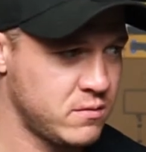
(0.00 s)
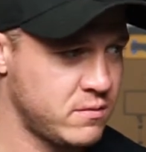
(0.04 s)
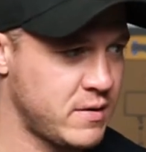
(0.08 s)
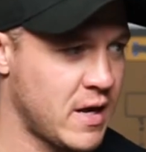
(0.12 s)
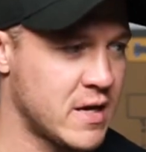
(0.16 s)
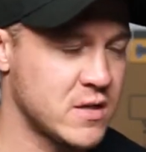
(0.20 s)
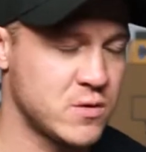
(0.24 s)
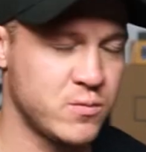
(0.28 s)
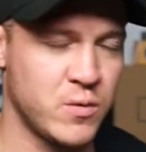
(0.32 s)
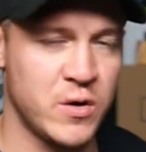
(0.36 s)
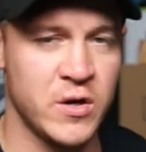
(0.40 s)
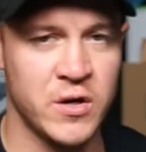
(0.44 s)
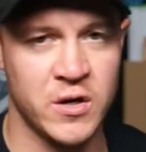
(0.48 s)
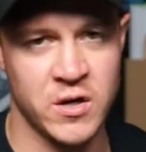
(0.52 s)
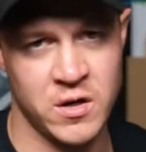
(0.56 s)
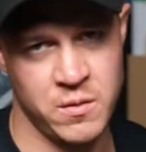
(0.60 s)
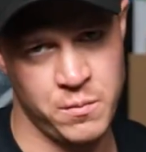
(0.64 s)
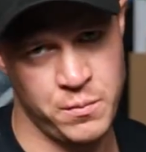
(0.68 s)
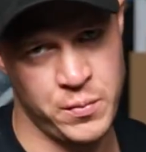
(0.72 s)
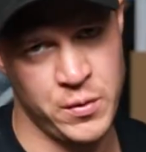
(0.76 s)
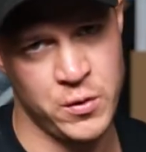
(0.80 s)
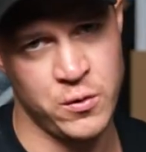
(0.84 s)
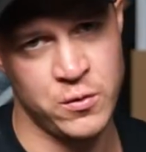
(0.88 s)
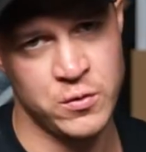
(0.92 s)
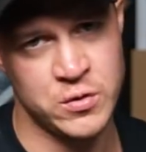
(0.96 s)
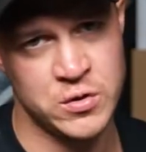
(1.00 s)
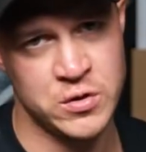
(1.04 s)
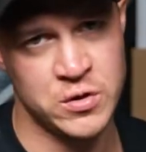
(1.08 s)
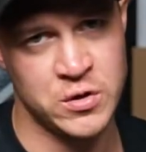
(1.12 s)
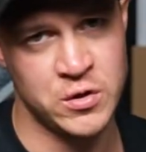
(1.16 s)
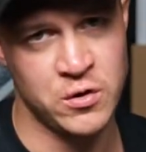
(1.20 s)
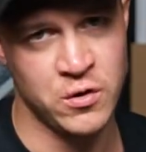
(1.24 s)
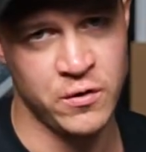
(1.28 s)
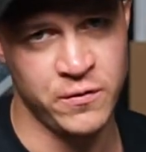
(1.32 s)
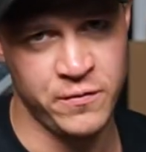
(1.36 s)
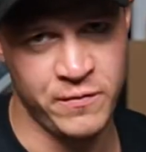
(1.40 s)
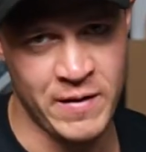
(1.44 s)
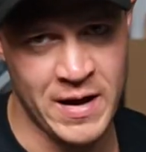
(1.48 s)
that's where you're going to build
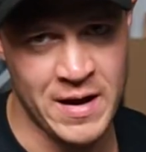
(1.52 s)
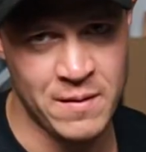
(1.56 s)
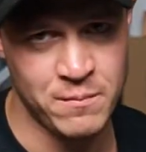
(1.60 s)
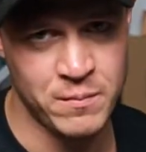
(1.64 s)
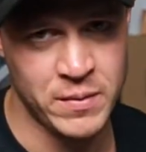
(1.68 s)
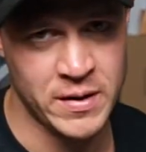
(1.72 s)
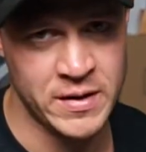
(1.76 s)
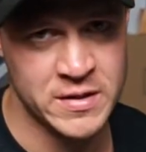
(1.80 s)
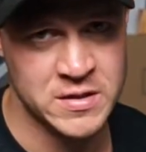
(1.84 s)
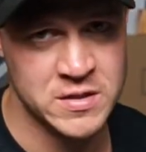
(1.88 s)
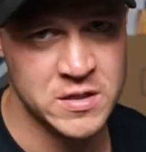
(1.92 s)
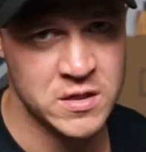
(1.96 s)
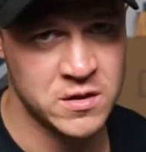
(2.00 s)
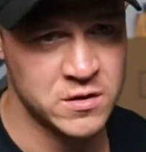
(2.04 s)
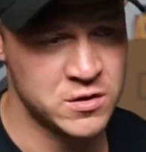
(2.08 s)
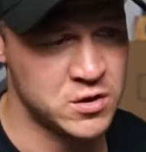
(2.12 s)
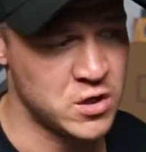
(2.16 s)
your fan base.